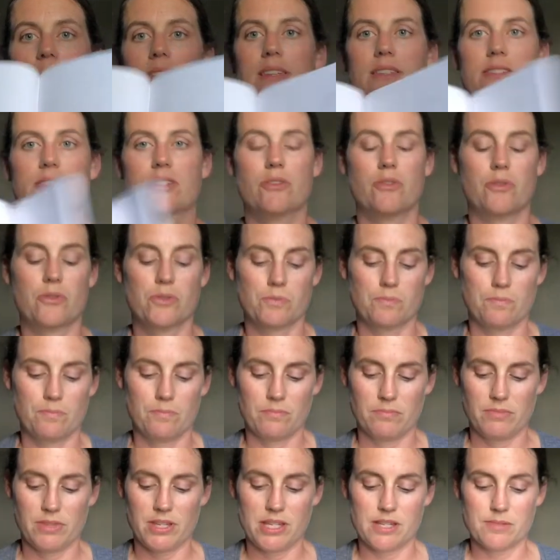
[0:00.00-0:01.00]
So
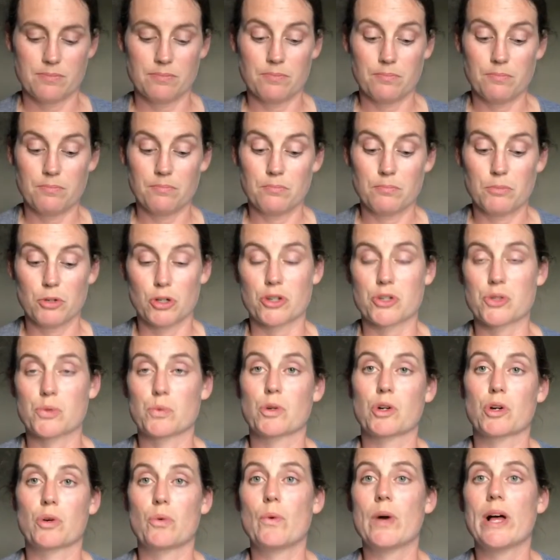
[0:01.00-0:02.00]
these books
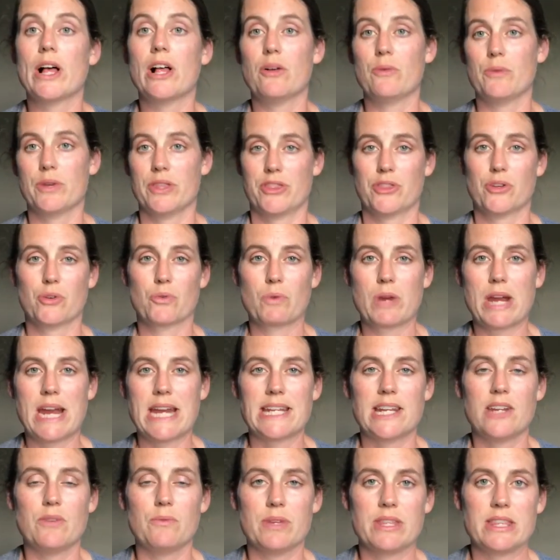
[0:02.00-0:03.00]
work well with the
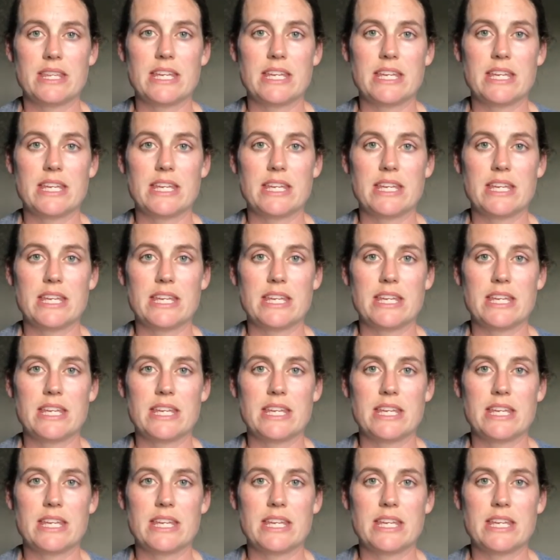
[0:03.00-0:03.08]
Writing with